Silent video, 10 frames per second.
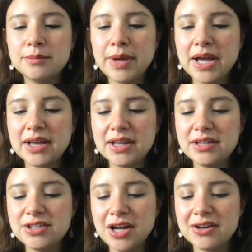
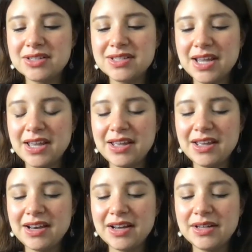package how to say it,
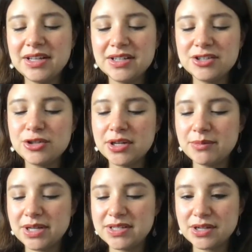and I need to train
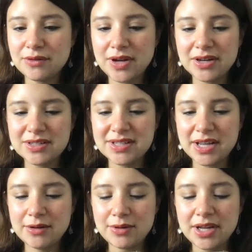myself how to
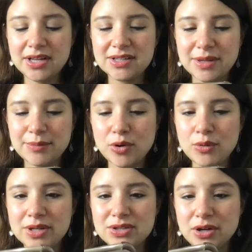say it right because I'm
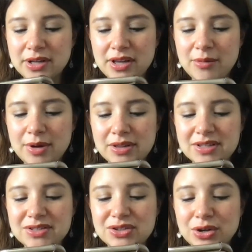always talking about
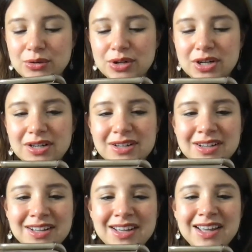this yogurt,
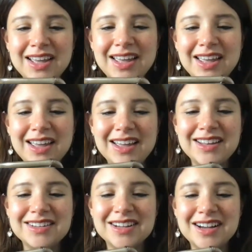
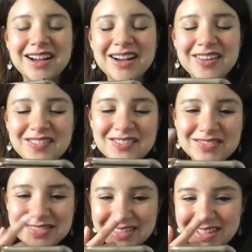and
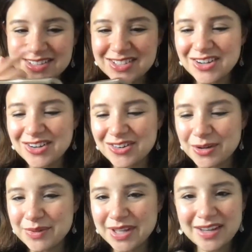so
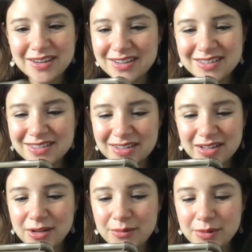I'm like,
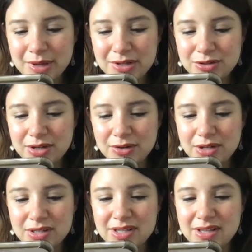let me make sure I know how
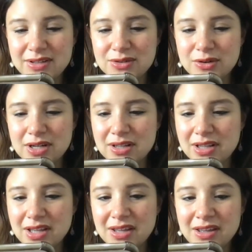to say this
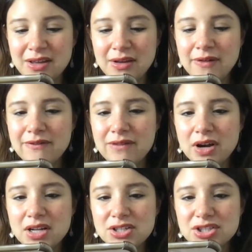correctly.
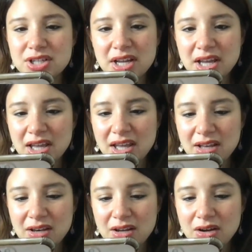
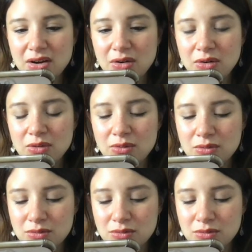Fage, no.